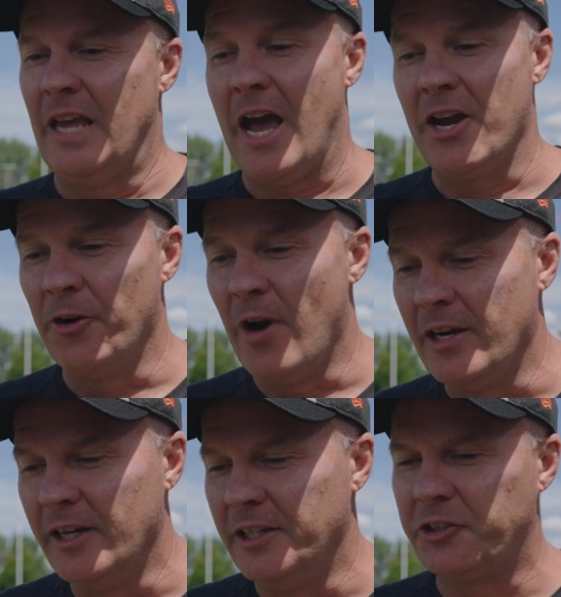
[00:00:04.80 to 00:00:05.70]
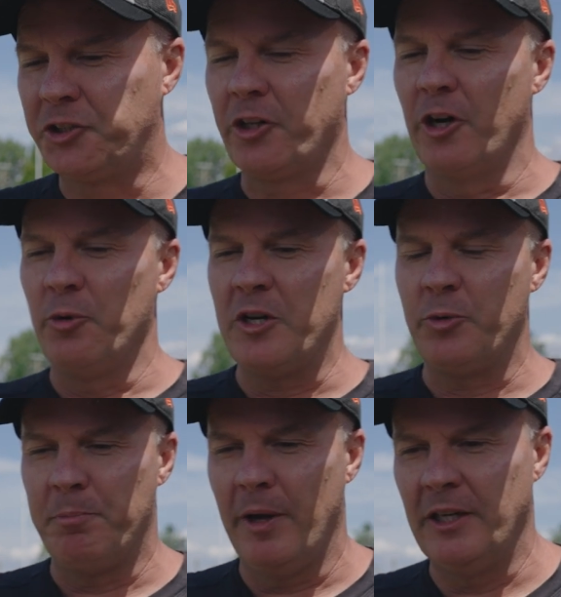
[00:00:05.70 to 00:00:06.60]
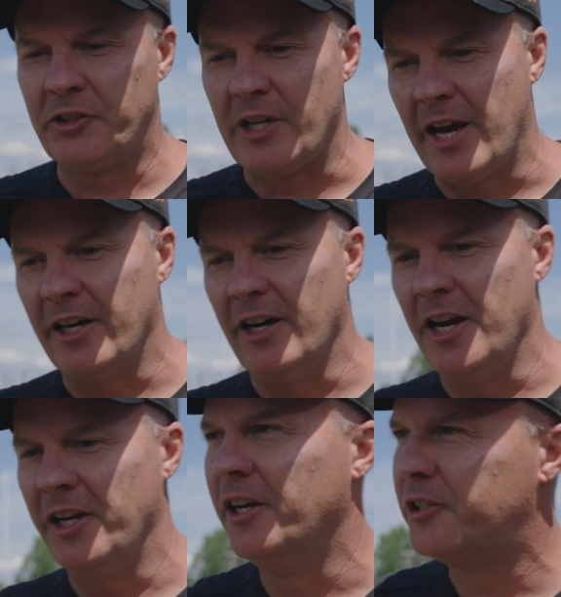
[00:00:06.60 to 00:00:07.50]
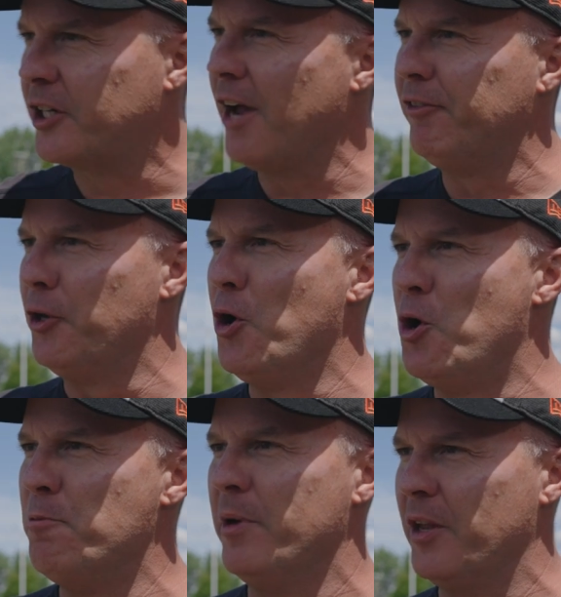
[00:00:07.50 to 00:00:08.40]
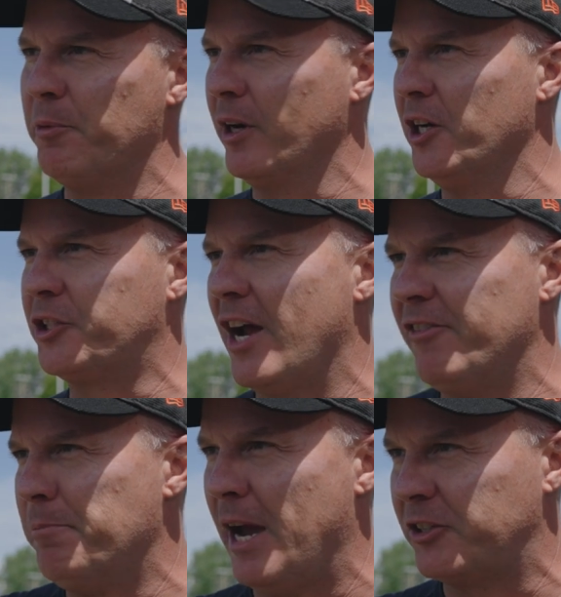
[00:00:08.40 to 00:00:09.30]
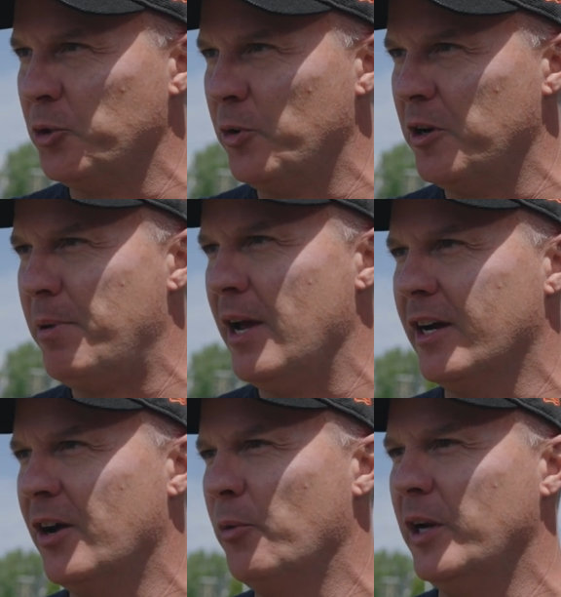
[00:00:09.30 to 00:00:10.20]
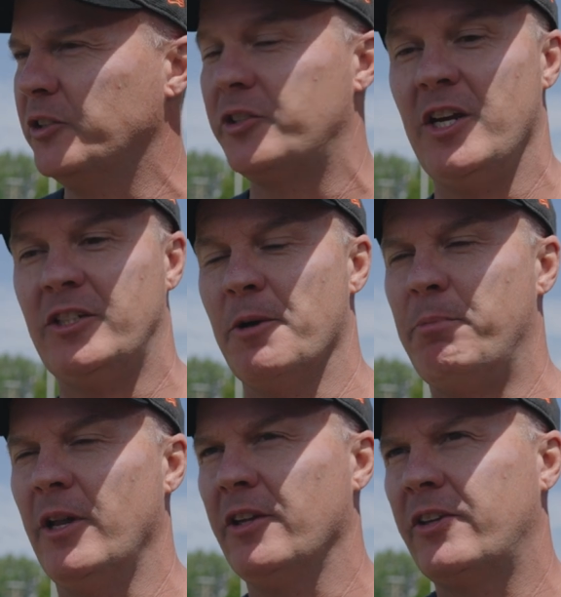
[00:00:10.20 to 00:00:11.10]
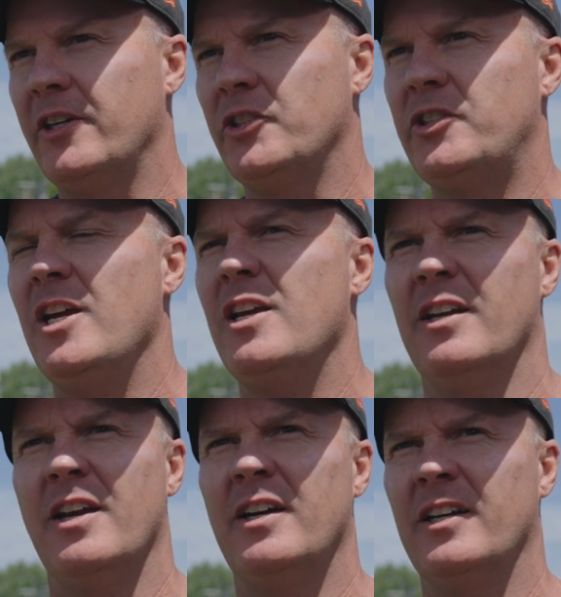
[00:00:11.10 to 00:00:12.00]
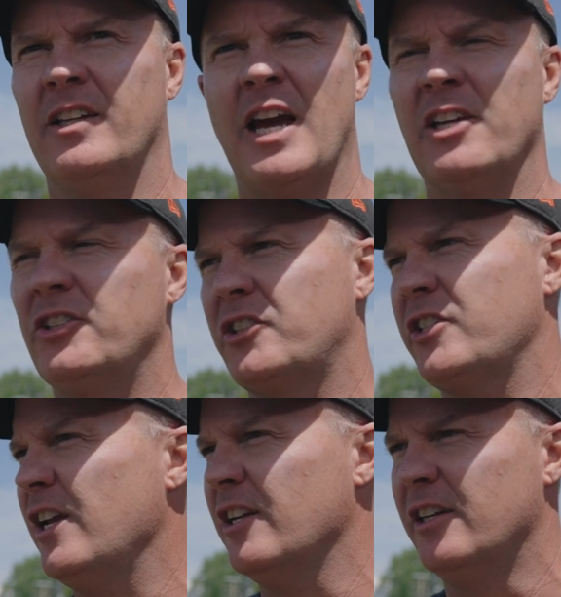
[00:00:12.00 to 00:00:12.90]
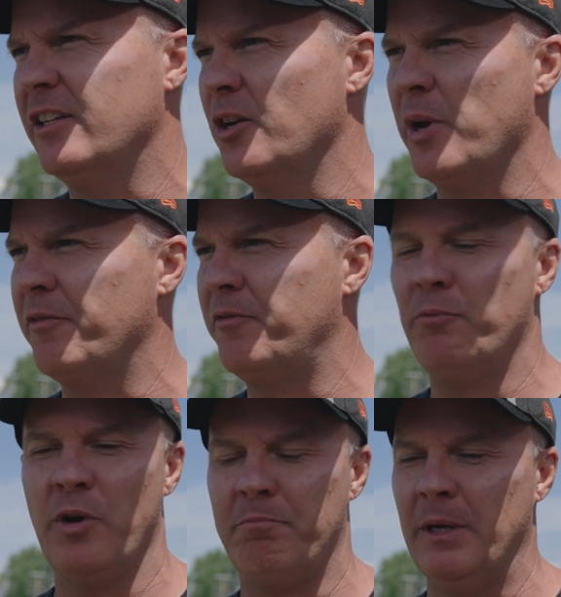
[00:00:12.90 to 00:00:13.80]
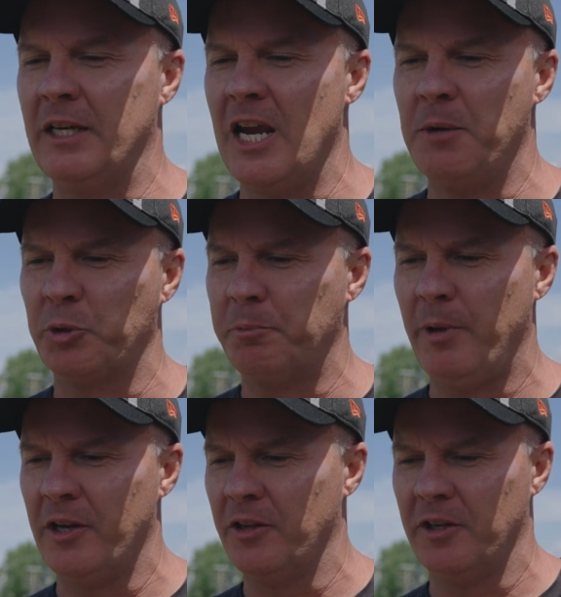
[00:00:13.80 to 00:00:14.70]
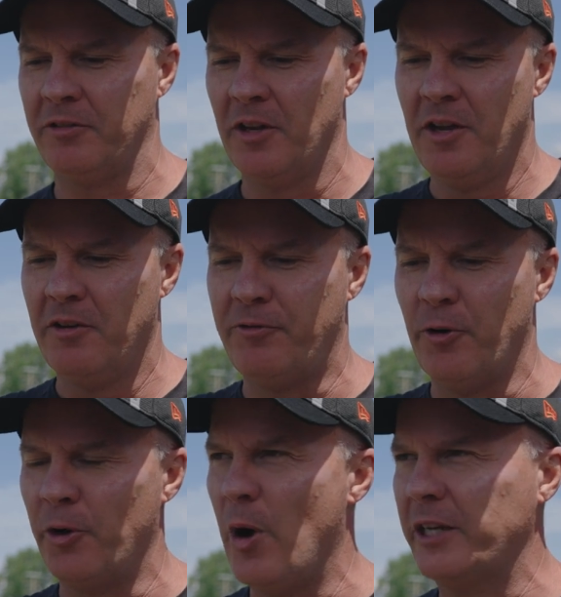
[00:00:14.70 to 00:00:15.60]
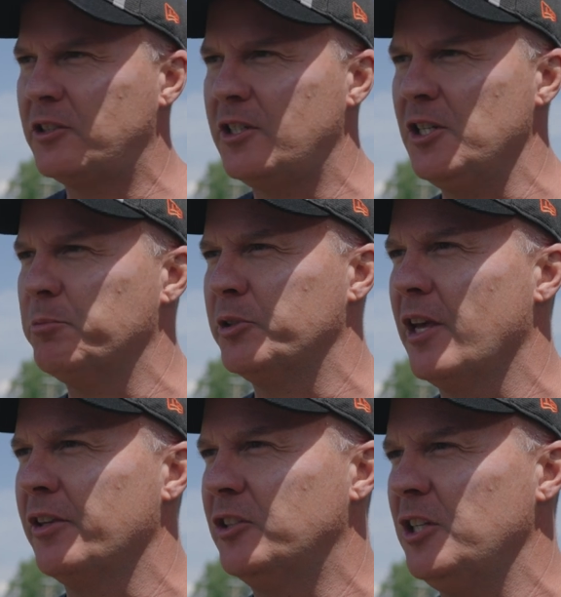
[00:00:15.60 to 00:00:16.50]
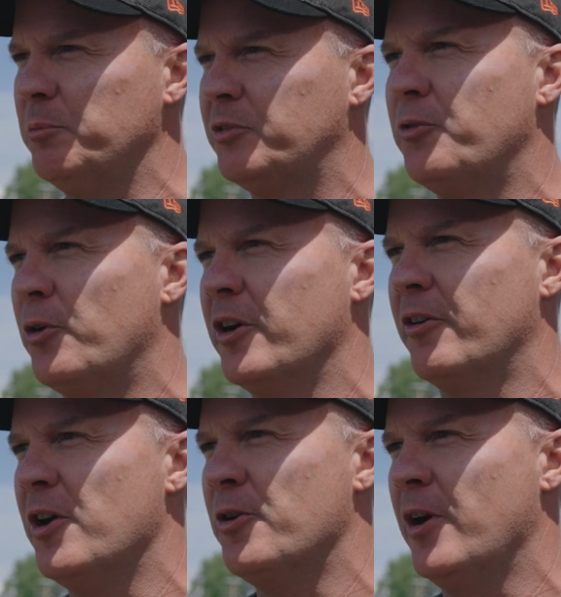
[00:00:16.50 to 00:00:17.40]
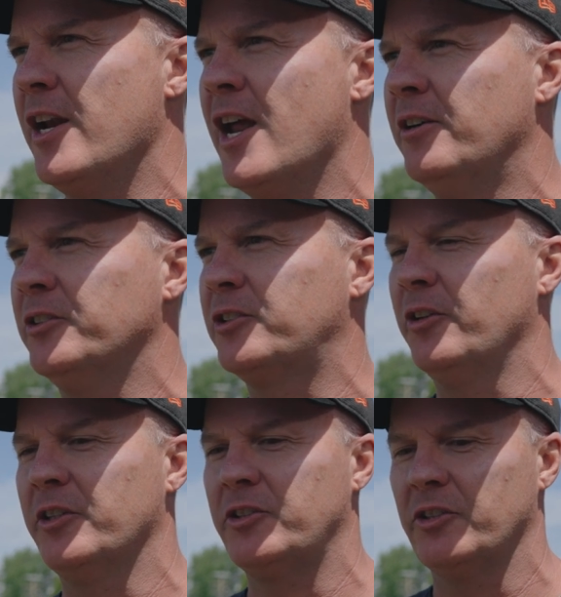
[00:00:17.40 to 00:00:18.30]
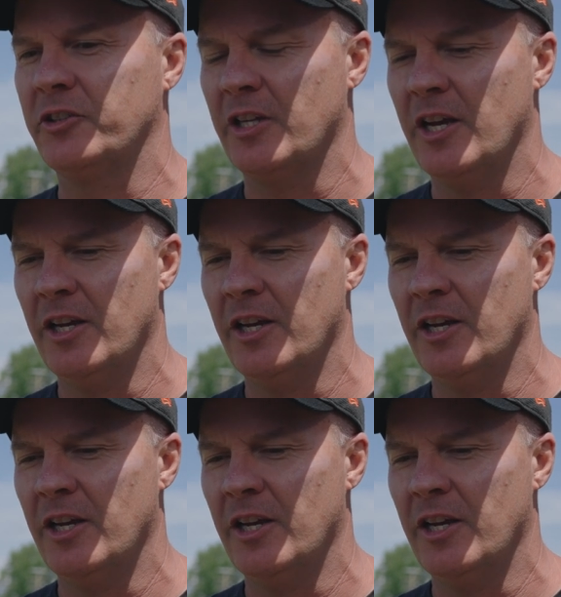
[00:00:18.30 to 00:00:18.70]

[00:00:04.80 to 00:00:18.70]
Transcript: Yeah, you're right. It is a short week. We played Saturday, traveled home, and then we're going to travel back to Winnipeg on Wednesday to play Thursday. And the guys are excited. You know, we have big games. We're playing the four West teams, the other teams four in a row right now. And so this is